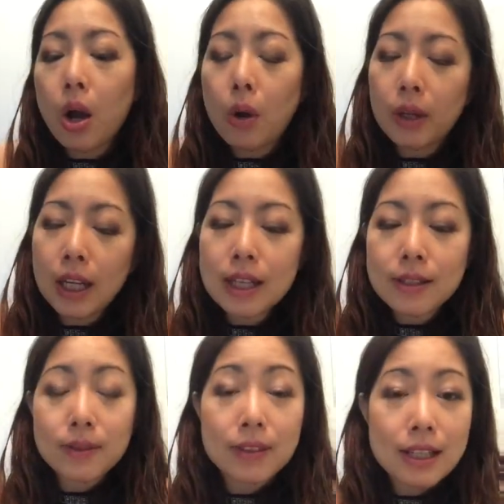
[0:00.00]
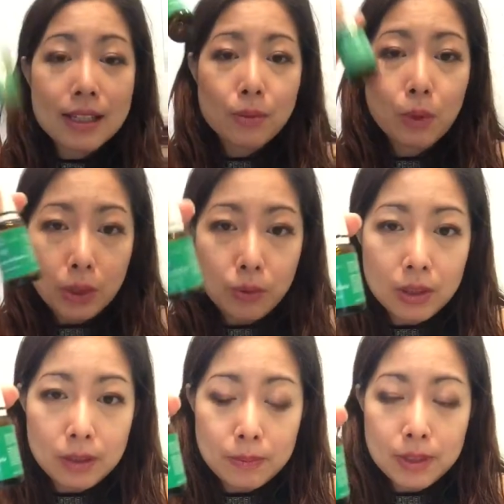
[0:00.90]
Okay, so that is what
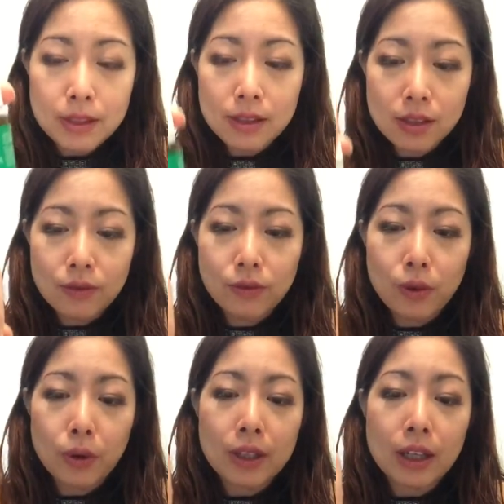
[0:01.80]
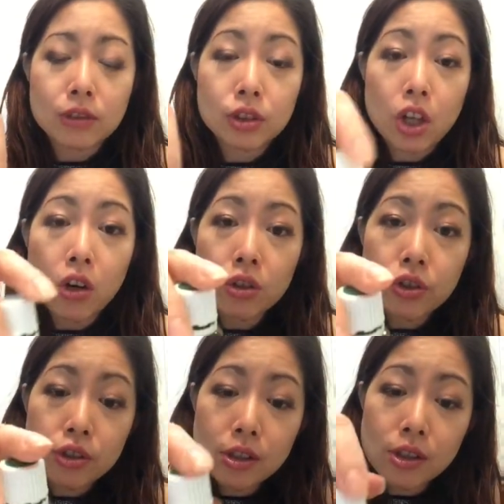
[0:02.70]
eucalyptus is for. Now, to
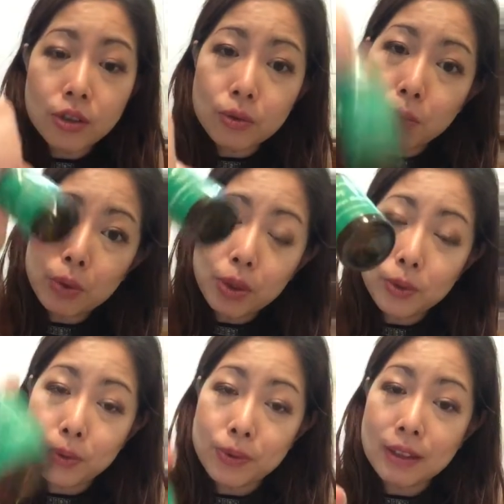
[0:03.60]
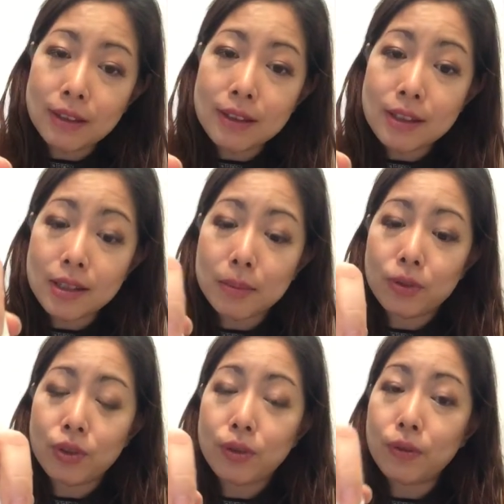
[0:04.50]
caution you when you're using this,
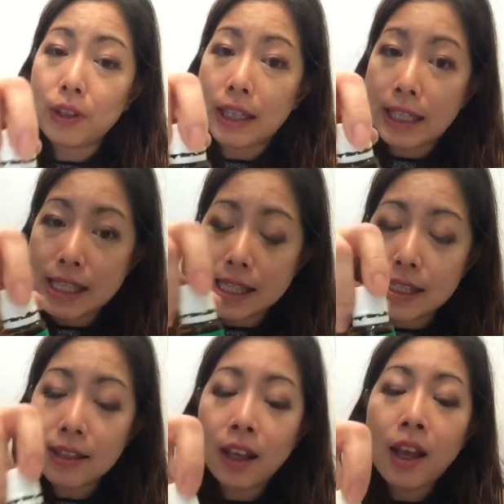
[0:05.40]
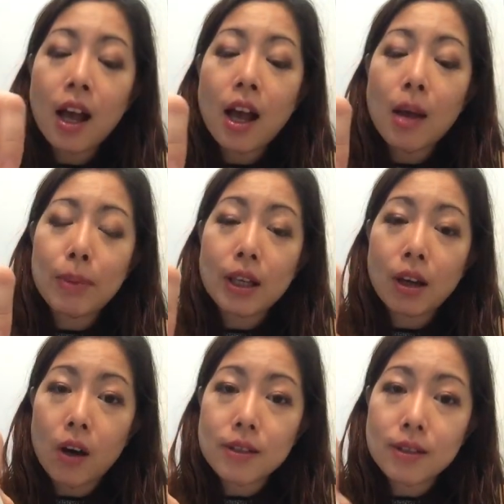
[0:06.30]
especially for kids,
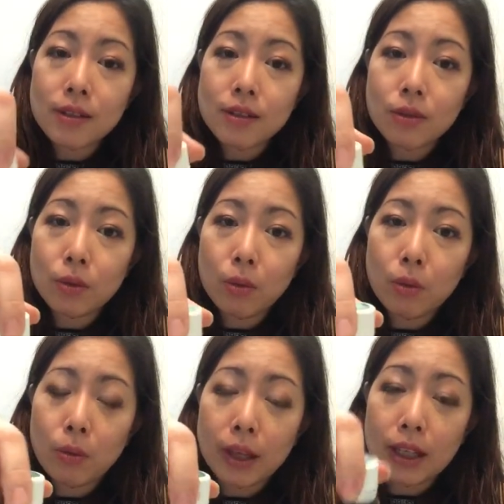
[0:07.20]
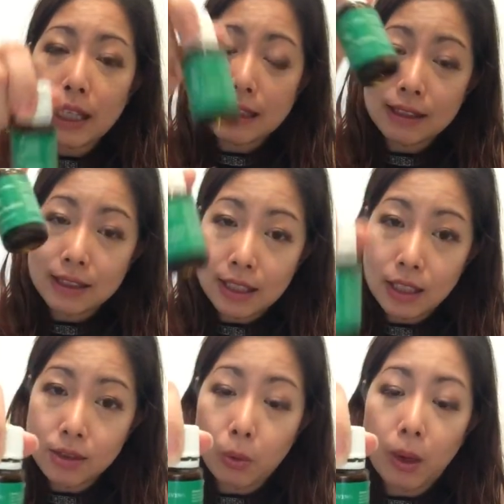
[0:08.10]
because the Cinnol 1-8
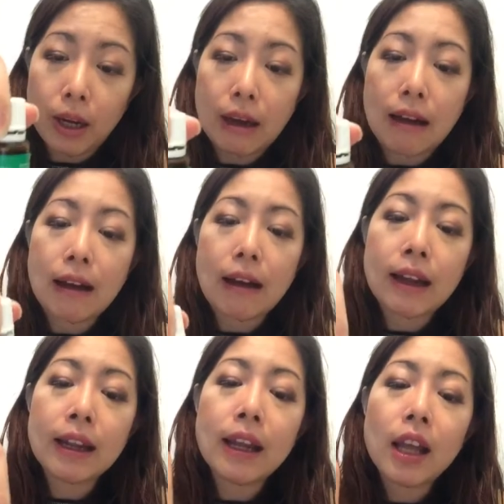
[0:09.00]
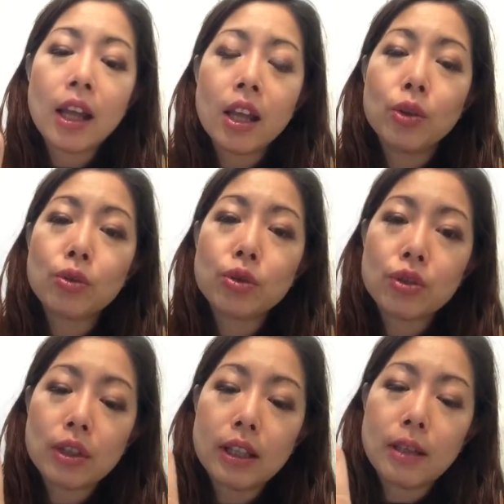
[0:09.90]
content is quite high,
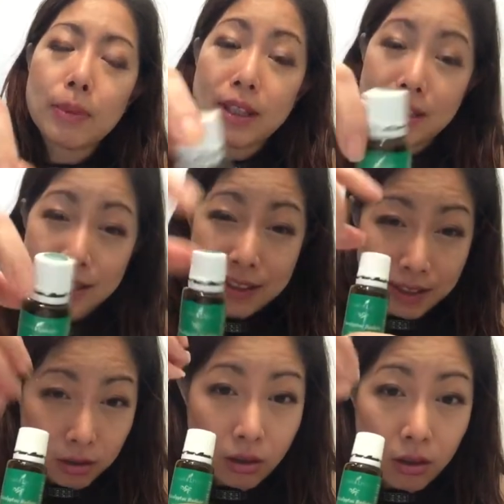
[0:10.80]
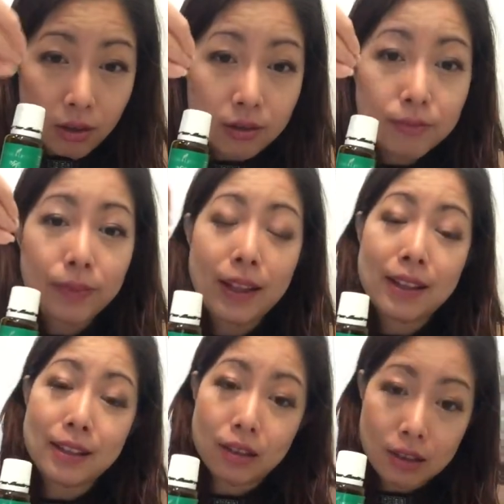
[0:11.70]
usually because it's single oil,
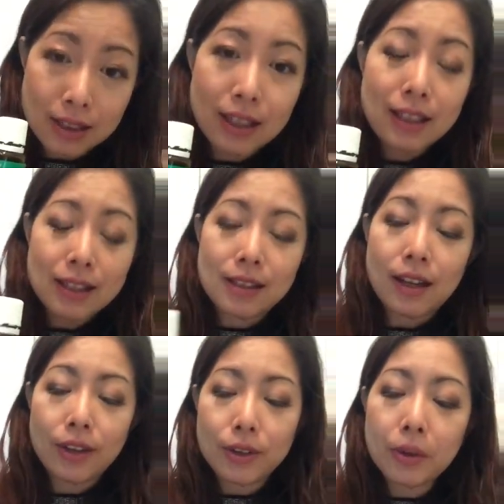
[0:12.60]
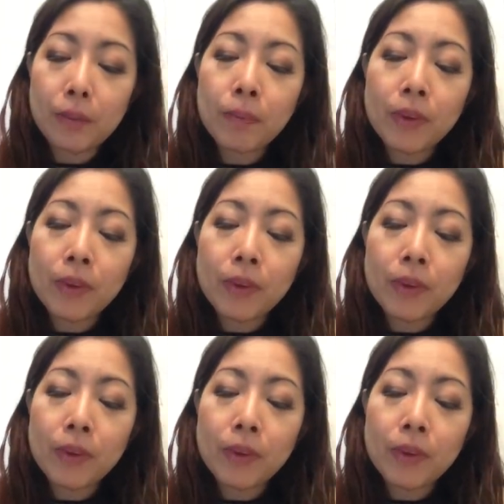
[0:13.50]
if the content is higher.